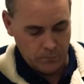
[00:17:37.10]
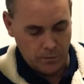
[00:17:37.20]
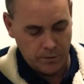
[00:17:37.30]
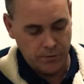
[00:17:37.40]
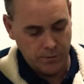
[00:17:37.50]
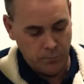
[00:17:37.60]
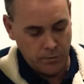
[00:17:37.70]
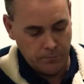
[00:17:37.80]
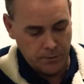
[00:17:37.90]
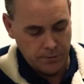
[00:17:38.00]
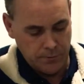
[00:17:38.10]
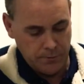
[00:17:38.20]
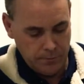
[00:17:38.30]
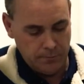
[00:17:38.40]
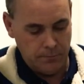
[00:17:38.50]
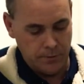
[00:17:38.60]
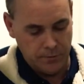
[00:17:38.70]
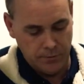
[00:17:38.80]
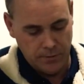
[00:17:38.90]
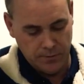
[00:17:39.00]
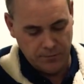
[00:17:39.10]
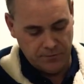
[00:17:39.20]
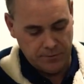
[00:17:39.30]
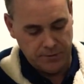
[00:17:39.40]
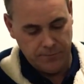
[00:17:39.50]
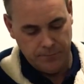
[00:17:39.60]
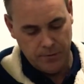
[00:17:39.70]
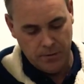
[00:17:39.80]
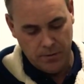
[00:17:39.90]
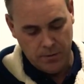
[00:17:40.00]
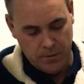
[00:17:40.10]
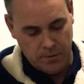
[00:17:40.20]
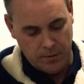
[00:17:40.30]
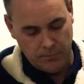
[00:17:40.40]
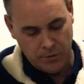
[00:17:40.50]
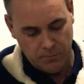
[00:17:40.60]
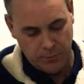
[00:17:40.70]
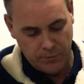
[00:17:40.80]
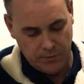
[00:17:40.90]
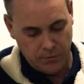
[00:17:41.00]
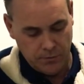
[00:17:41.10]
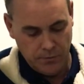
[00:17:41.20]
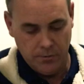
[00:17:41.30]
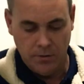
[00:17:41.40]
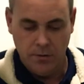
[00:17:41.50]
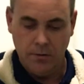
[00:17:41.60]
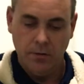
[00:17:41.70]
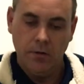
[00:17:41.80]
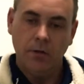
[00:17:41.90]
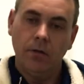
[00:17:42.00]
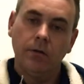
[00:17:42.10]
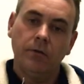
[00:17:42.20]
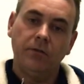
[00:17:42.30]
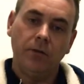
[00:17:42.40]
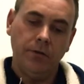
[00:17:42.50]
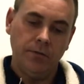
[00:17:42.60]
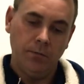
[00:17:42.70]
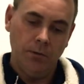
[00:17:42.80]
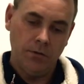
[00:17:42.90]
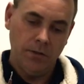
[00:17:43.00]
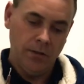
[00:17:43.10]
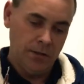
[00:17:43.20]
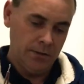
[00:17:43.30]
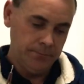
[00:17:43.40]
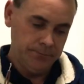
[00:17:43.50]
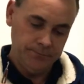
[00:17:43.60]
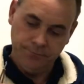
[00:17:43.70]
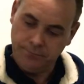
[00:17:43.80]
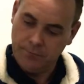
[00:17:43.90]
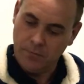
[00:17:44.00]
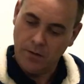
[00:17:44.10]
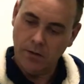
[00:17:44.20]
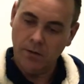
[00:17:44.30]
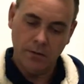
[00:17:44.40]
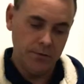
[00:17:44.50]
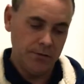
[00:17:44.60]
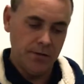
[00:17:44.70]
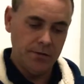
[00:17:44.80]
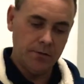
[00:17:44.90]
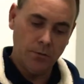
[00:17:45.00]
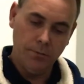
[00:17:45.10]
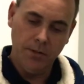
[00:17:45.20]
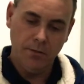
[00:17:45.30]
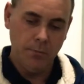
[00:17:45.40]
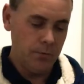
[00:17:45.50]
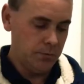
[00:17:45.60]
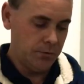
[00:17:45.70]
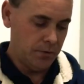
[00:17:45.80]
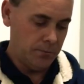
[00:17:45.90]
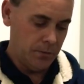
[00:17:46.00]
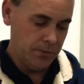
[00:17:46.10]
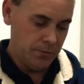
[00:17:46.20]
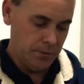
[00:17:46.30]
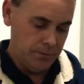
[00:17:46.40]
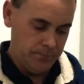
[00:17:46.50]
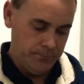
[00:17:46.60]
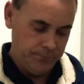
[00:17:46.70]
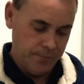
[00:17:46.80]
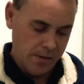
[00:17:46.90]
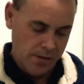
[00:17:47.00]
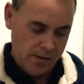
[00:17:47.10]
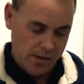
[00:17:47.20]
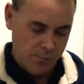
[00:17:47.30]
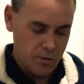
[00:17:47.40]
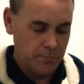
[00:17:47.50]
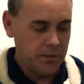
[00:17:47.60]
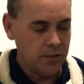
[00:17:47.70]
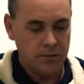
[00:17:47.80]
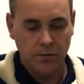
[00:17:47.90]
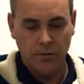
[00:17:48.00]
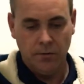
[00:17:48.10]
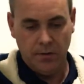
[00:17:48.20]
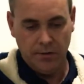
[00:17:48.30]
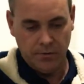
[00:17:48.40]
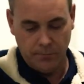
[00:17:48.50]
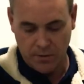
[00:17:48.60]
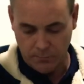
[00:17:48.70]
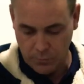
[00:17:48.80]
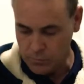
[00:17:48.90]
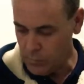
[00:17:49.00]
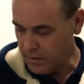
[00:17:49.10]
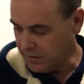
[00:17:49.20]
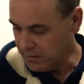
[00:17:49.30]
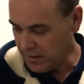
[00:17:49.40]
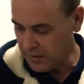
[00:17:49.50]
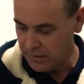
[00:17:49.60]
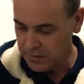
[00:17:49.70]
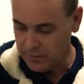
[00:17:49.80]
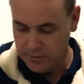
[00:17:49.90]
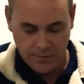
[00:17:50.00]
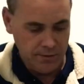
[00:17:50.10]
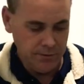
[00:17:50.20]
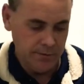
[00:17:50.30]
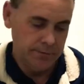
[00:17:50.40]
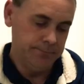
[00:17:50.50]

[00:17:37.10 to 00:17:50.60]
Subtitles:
Actually, what I'm going to do, I'm going to do that differently. I'm going to put the float switch together, because these are normally in the bilge side by side. What I'm going to do is I'm going to put one at that end in this end.